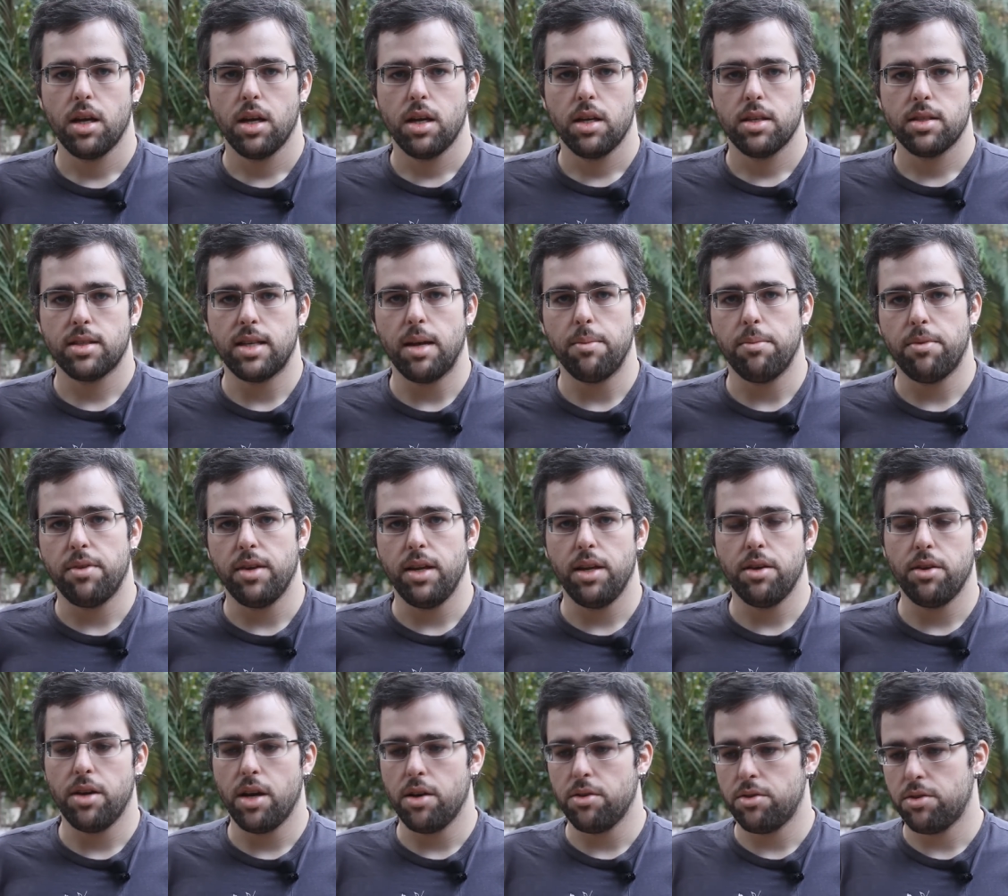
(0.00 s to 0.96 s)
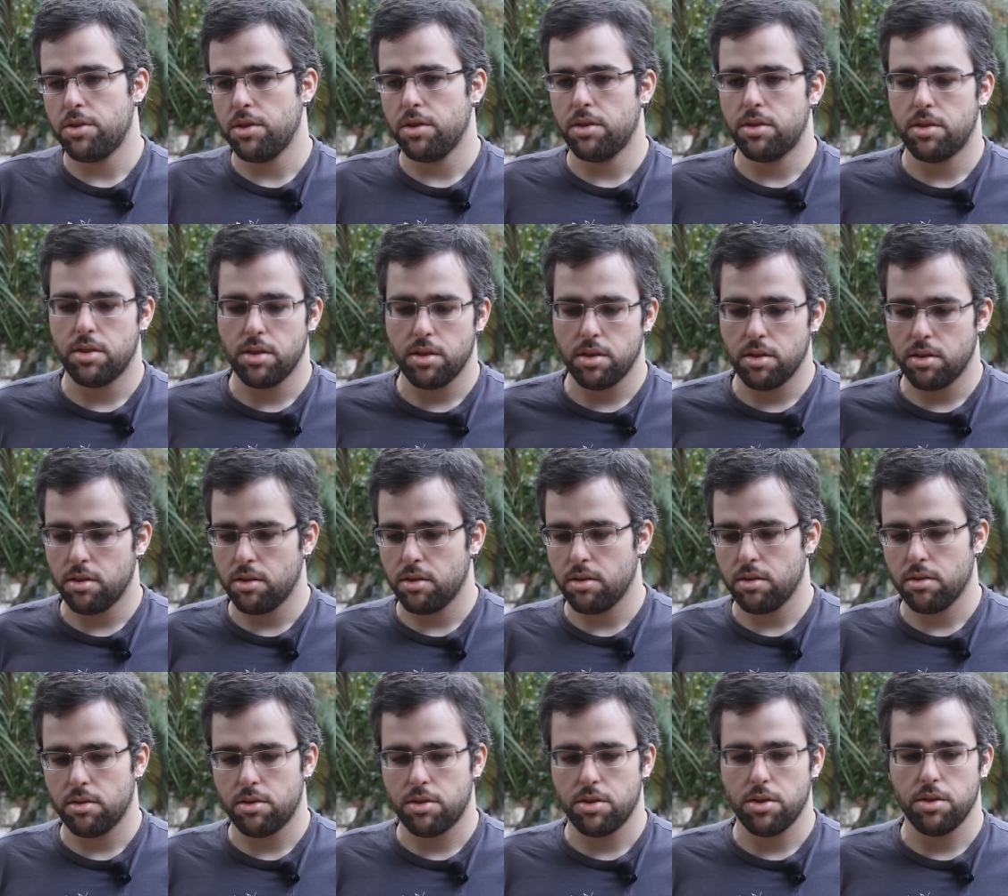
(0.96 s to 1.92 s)
something, you know, to
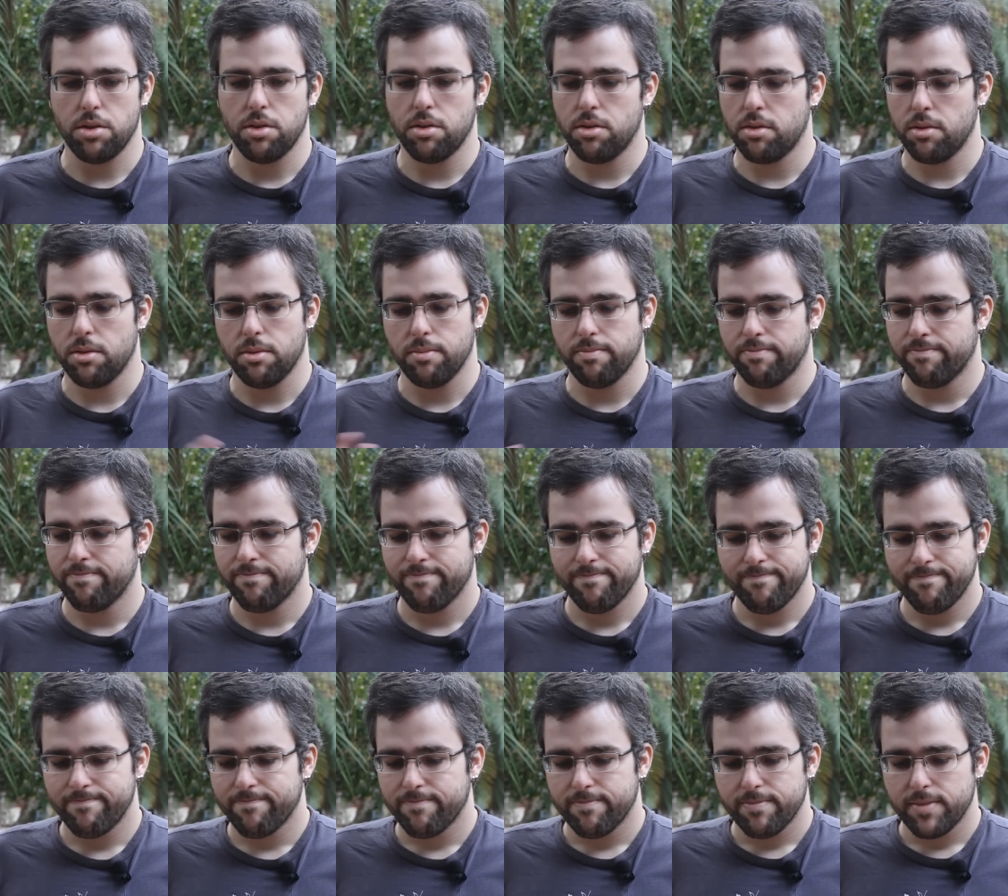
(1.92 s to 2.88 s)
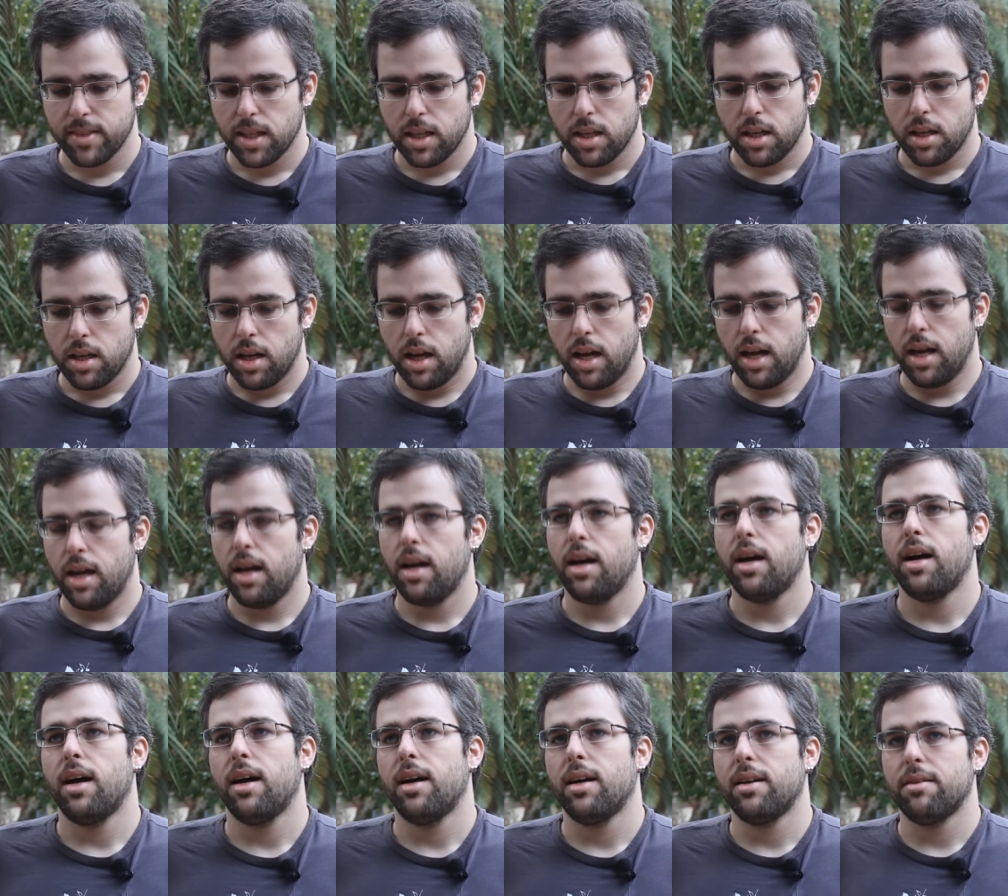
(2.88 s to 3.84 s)
believe.
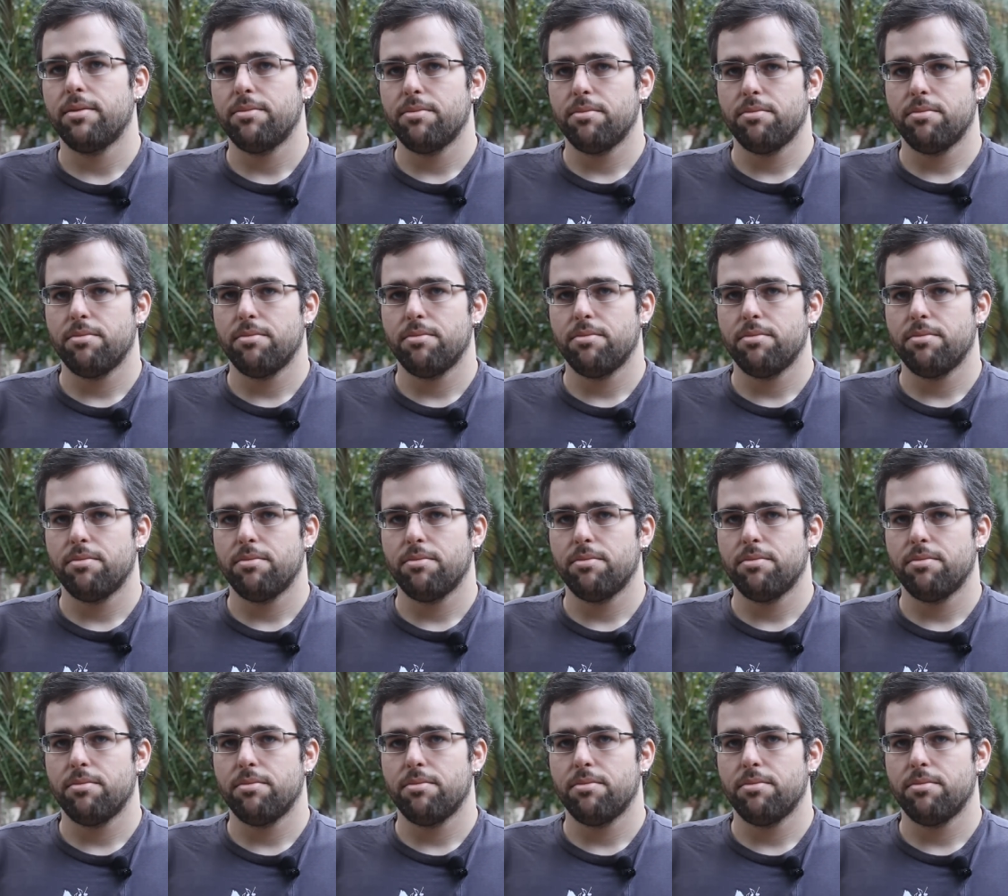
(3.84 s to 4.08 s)
But